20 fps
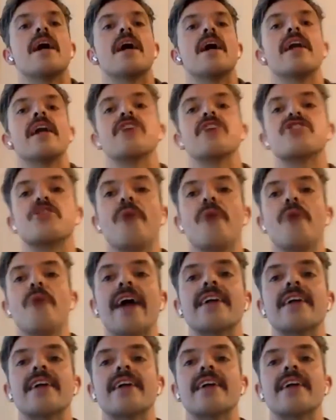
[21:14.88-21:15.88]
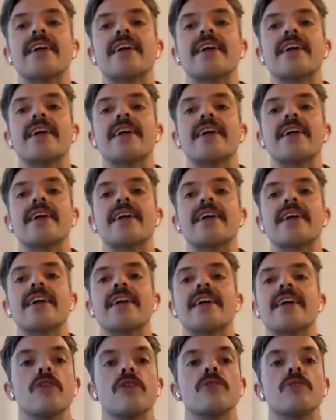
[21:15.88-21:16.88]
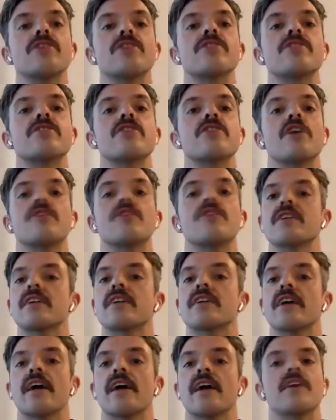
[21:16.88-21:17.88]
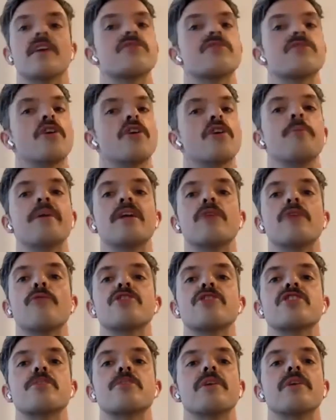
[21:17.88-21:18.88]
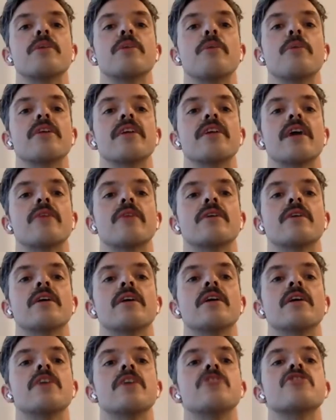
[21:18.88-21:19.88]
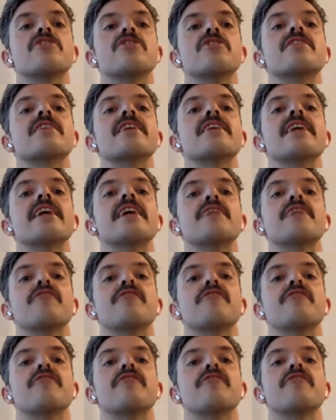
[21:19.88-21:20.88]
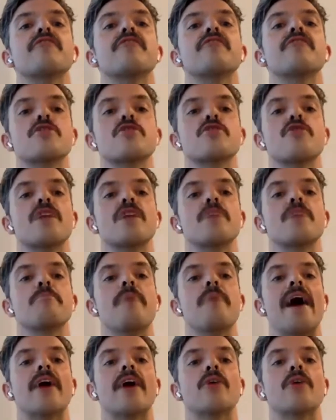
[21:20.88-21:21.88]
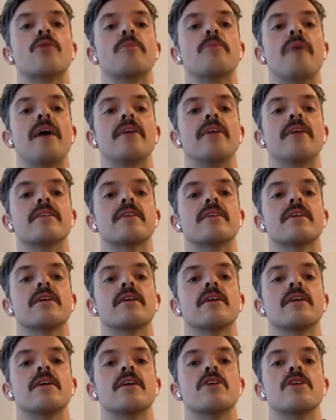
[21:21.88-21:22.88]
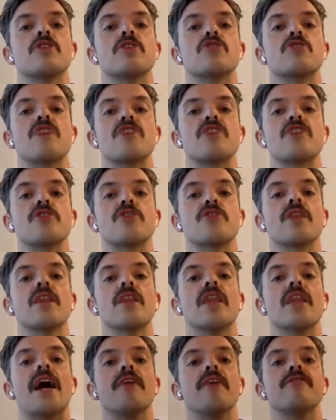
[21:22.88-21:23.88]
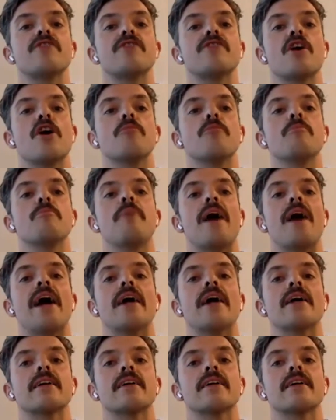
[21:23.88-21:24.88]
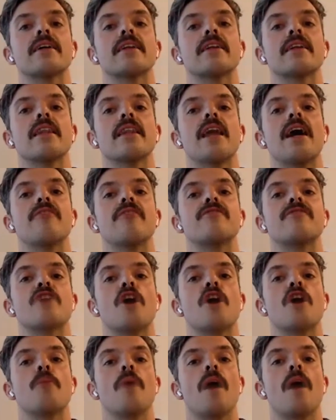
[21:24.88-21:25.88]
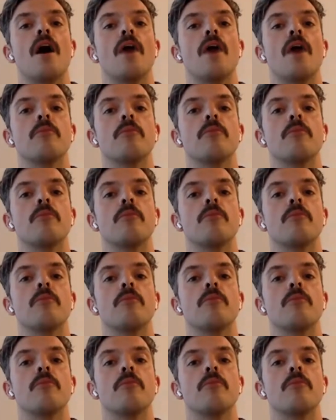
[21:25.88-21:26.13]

And as you exhale, very slowly start to kick. Don't be in a rush to bring the body down. Just kick first so you create a backward bend. Stretch your left arm back, left arm up.